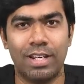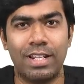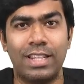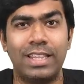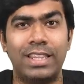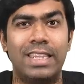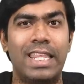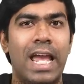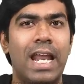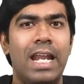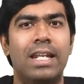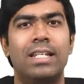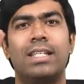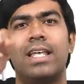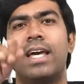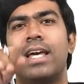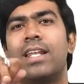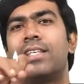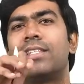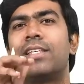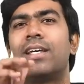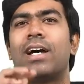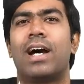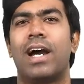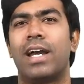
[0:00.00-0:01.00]
then there
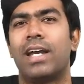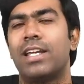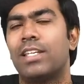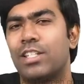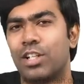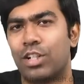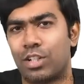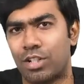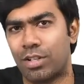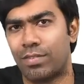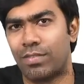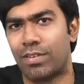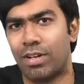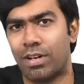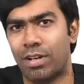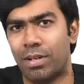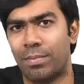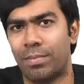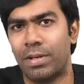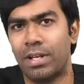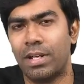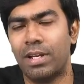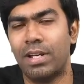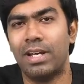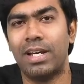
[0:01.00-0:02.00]
is a high chance of
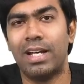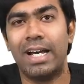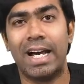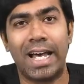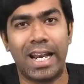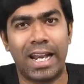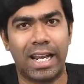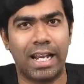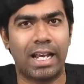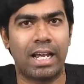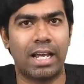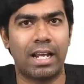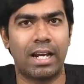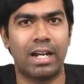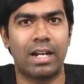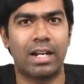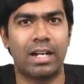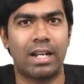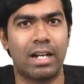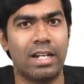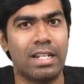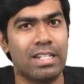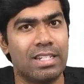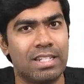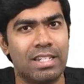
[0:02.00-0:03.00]
developing
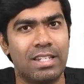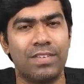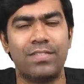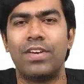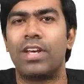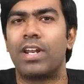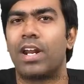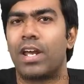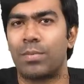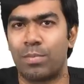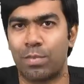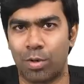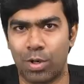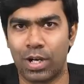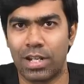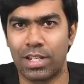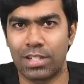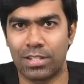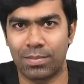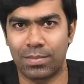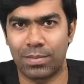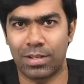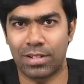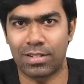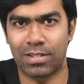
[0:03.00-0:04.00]
recurrent and severe
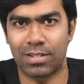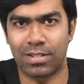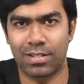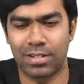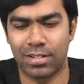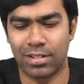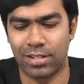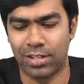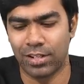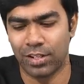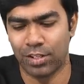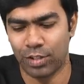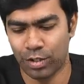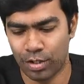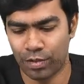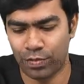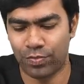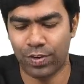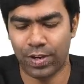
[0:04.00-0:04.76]
hypoglycemias. So